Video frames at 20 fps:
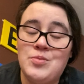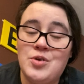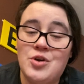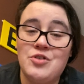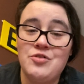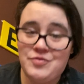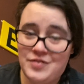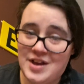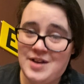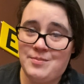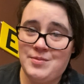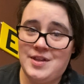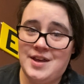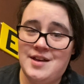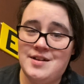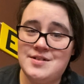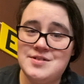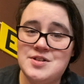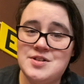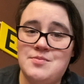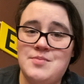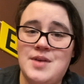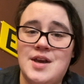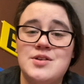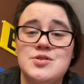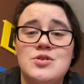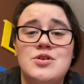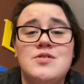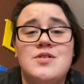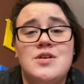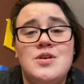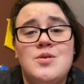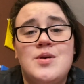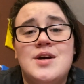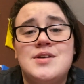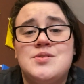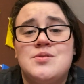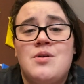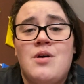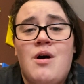your family, to make sure that you
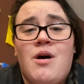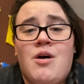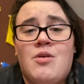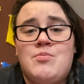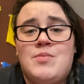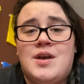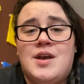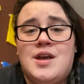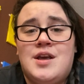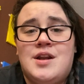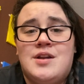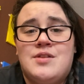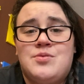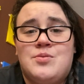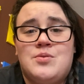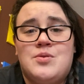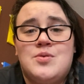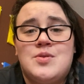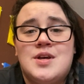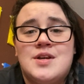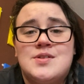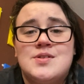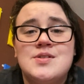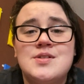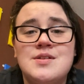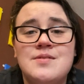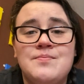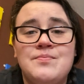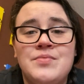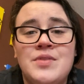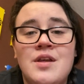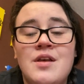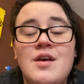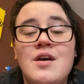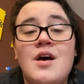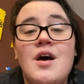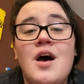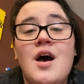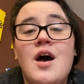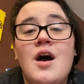guys are all making it through this.
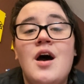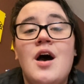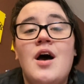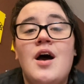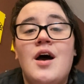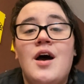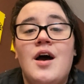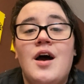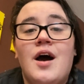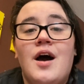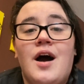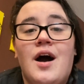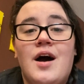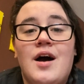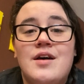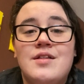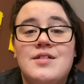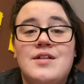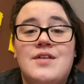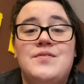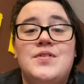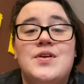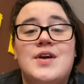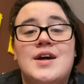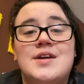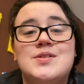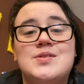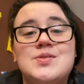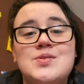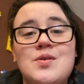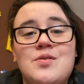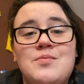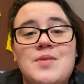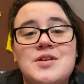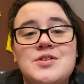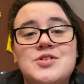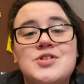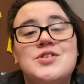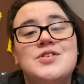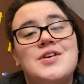I love you guys so
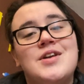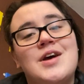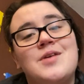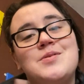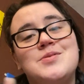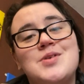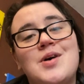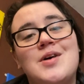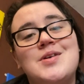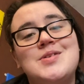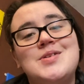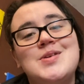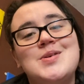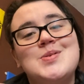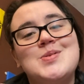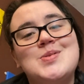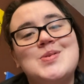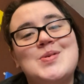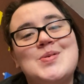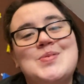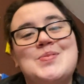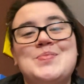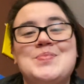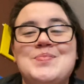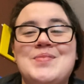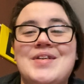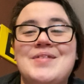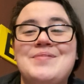much, and I will talk to you soon.